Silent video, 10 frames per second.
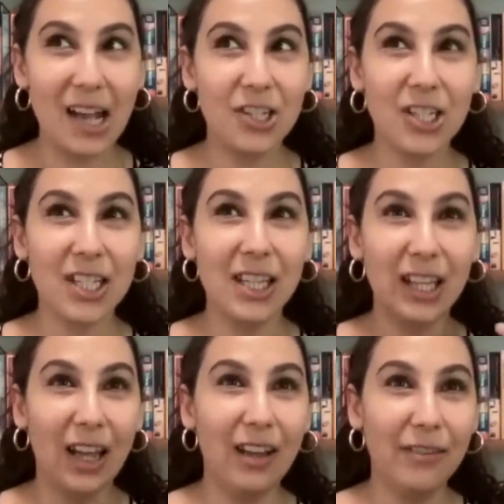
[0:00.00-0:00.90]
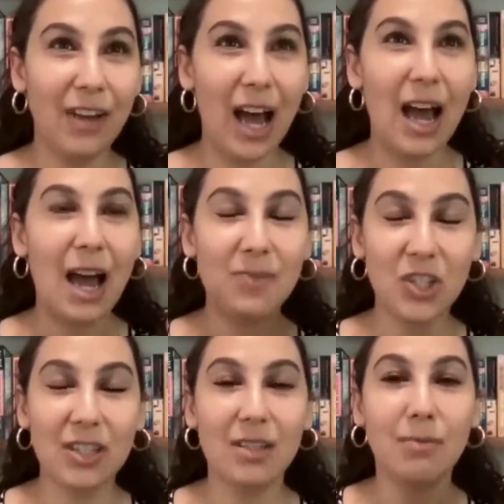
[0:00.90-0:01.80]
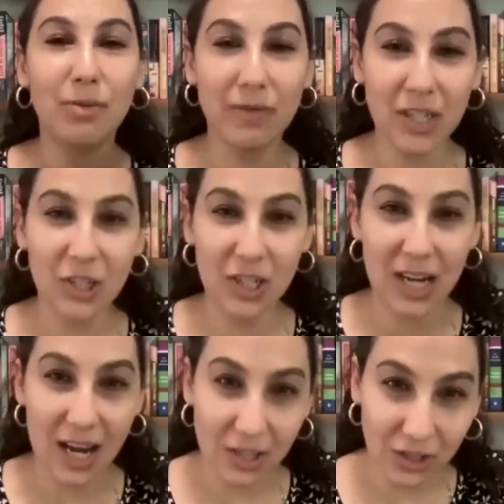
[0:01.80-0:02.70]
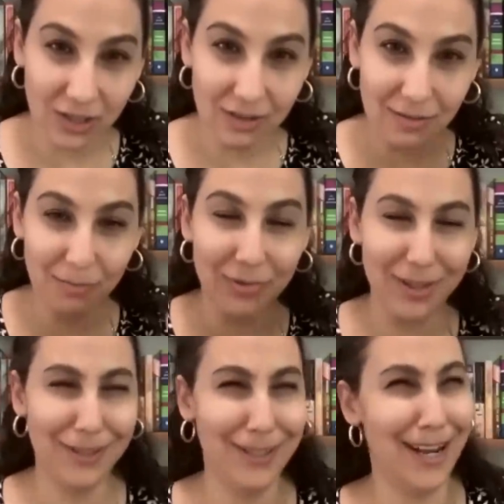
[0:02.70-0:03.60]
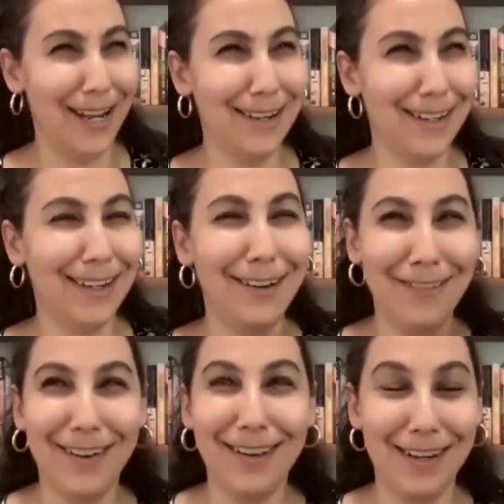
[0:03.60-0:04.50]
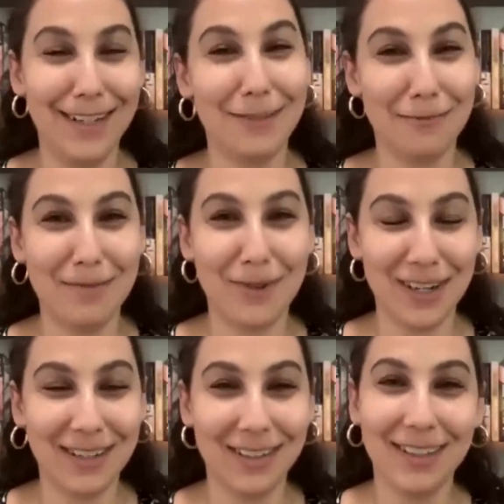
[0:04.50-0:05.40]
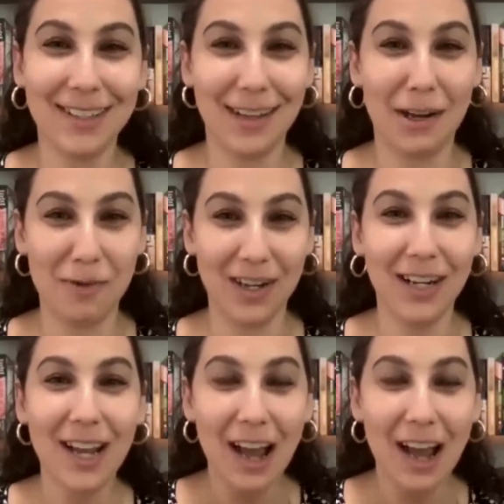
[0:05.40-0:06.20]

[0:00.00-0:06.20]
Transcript: I just love, I'm just an appreciation appreciator. Oh, I need to read more clearly. It's not a word.